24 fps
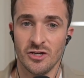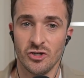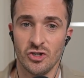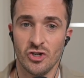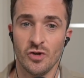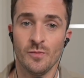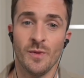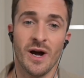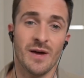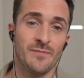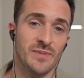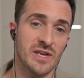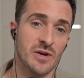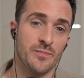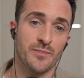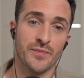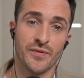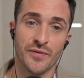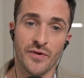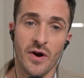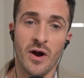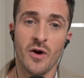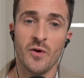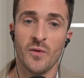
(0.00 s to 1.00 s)
You might be a
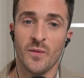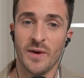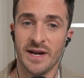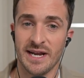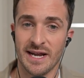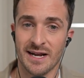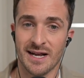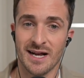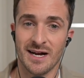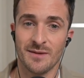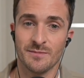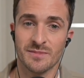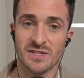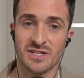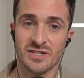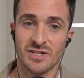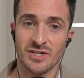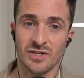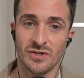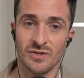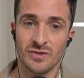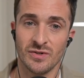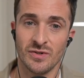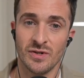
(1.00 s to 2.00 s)
pro when it comes
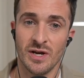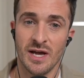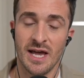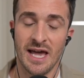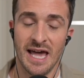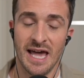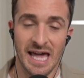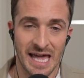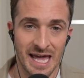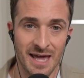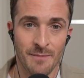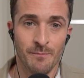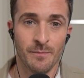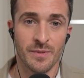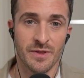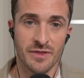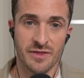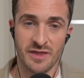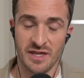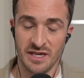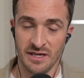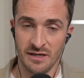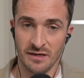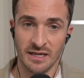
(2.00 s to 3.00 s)
to
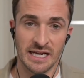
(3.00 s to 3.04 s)
empathy.